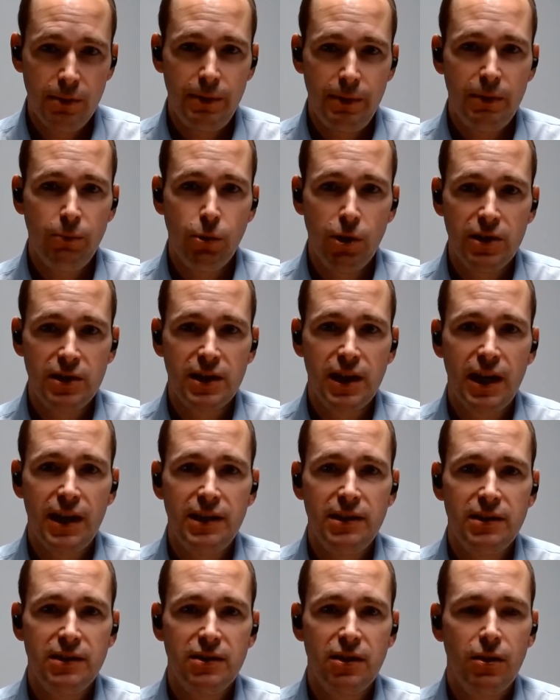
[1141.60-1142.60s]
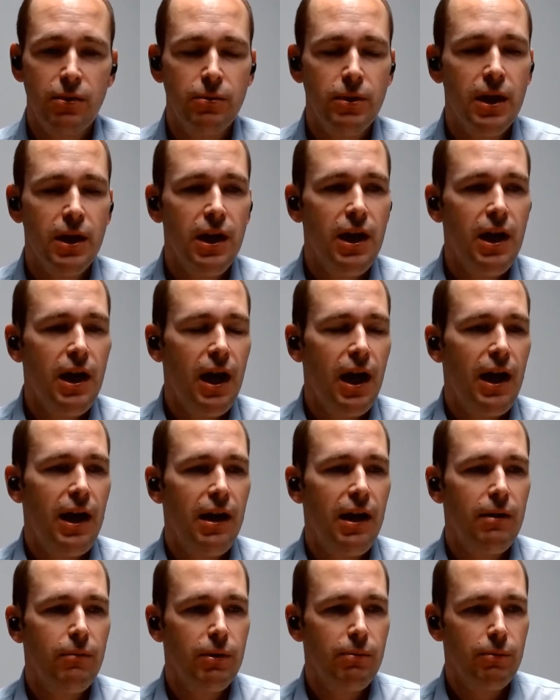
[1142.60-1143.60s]
to be worst case. So
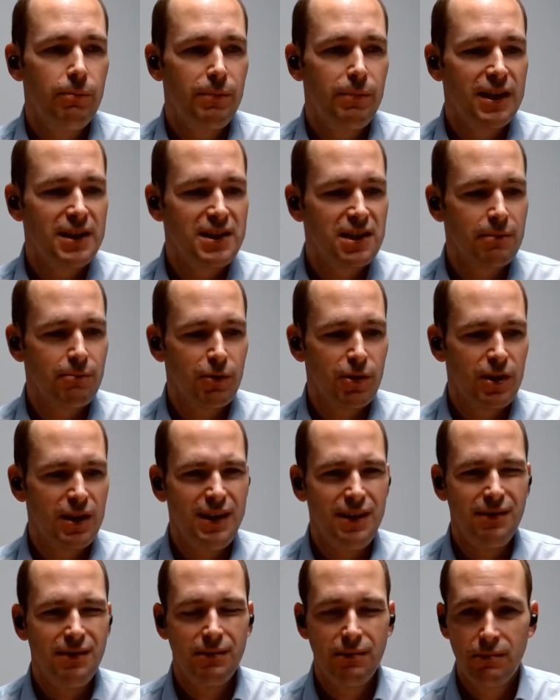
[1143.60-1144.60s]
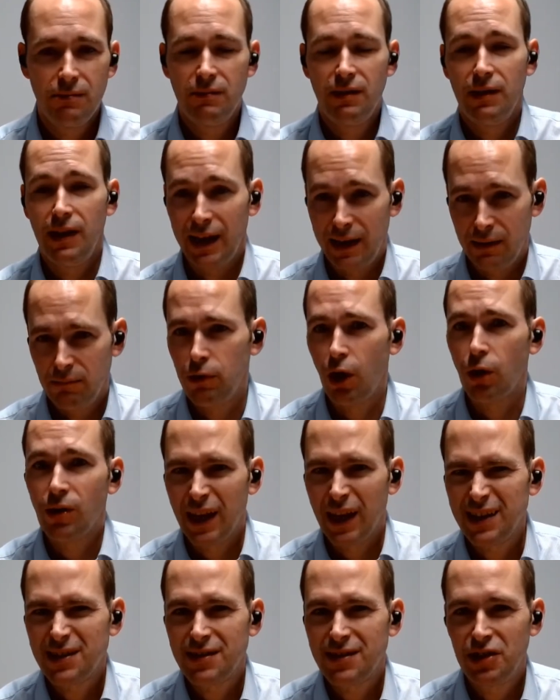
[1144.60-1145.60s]
we would place them within like long
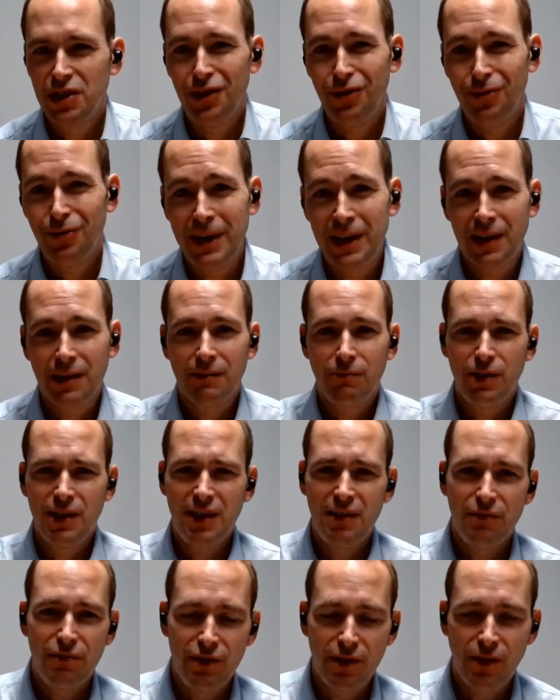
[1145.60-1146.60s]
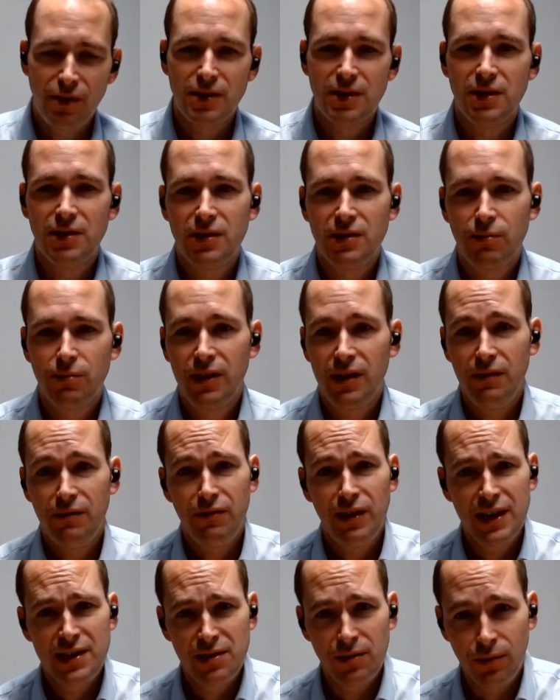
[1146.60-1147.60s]
lengths of tubing, within filters, within
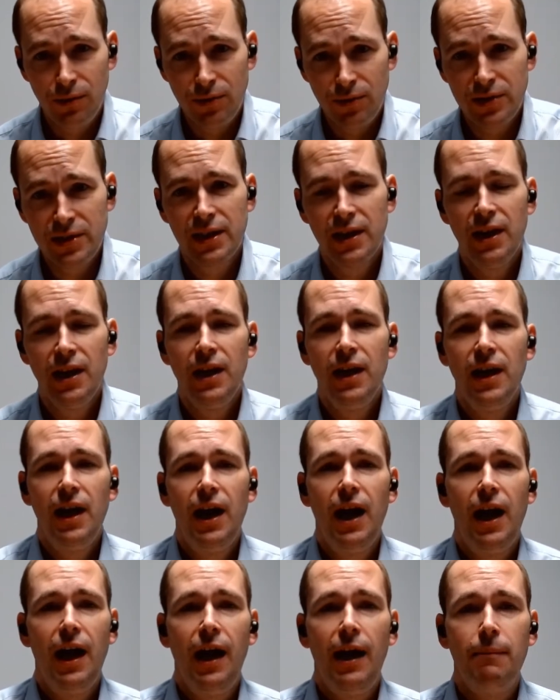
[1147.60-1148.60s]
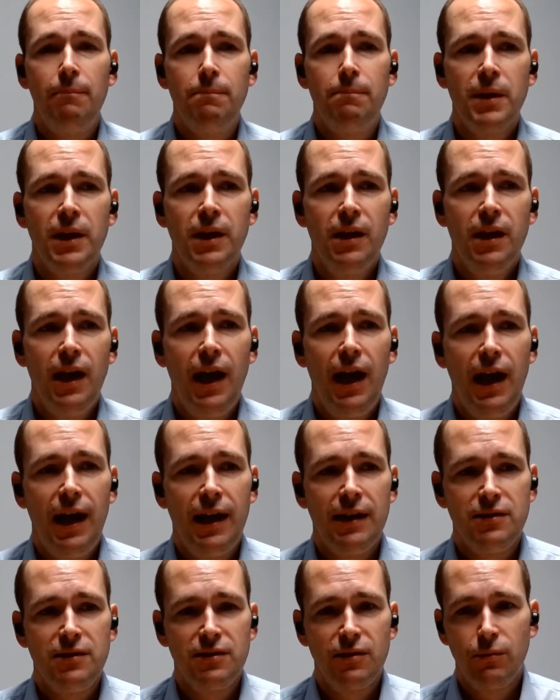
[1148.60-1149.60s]
vessels,
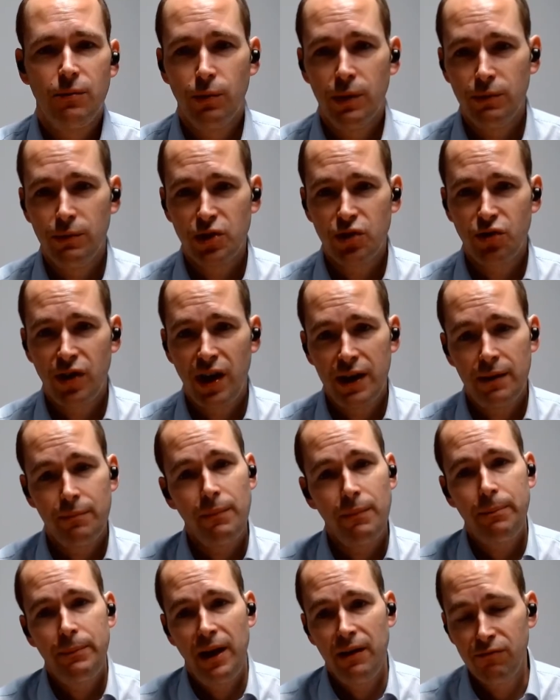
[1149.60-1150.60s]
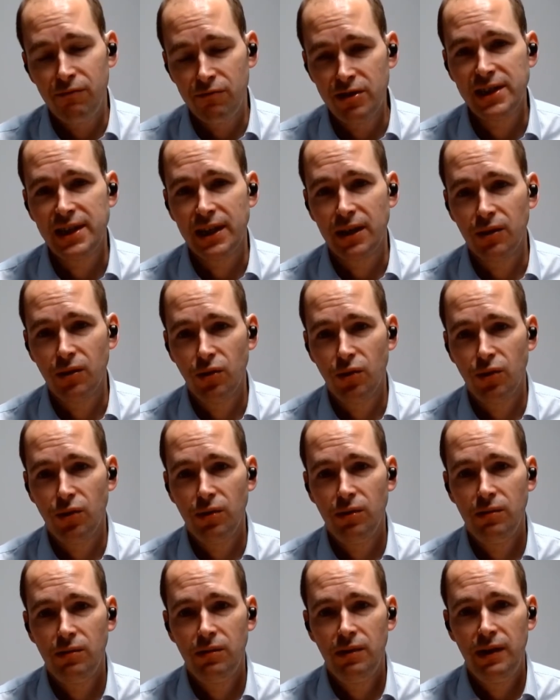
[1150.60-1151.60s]
and we would try and map every
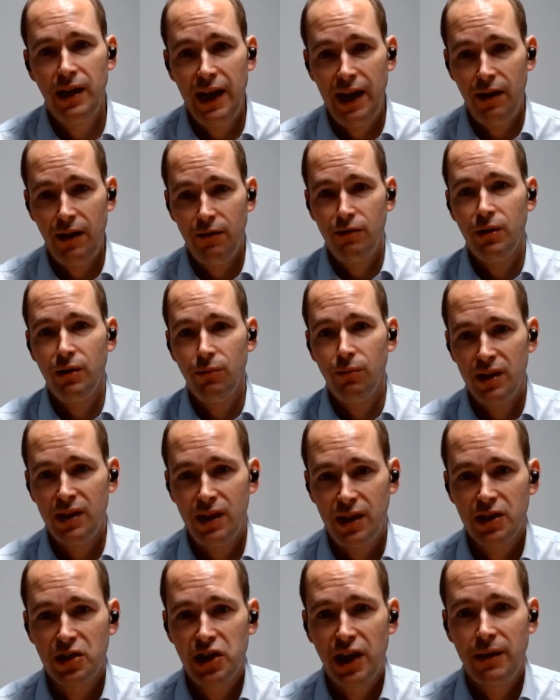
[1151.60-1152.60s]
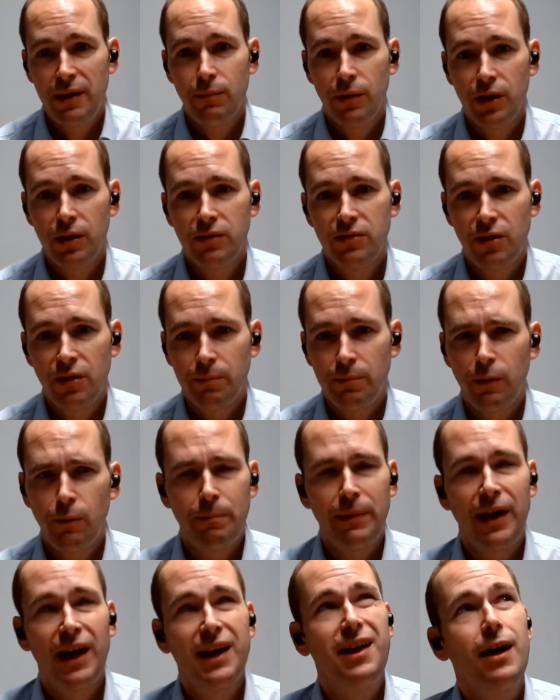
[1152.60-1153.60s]
single area within the chamber. So
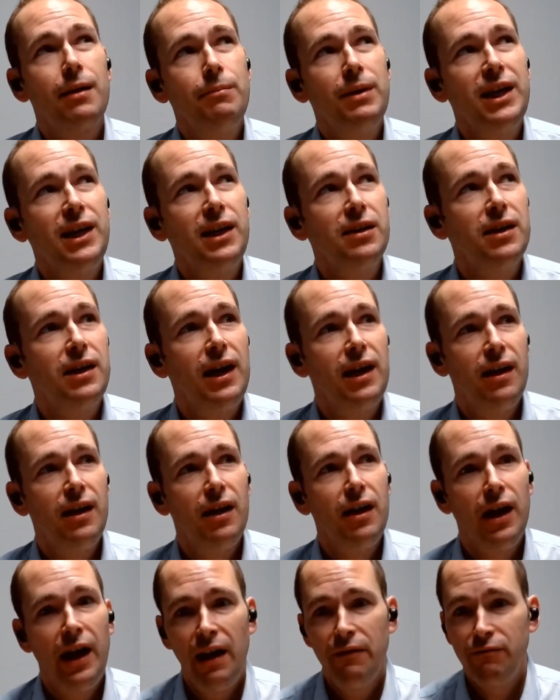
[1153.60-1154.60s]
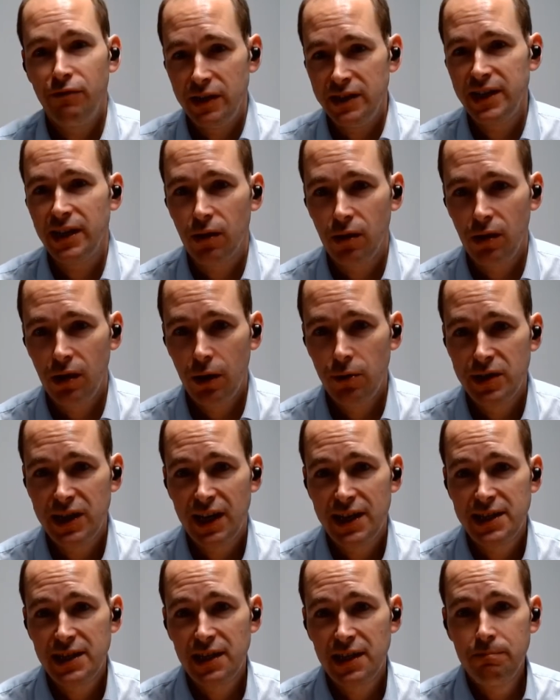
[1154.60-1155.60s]
by that, I mean every single load
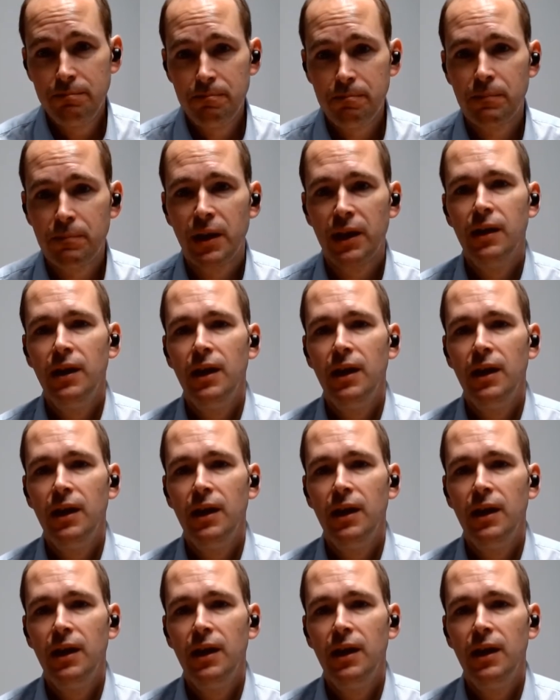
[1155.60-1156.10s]
item.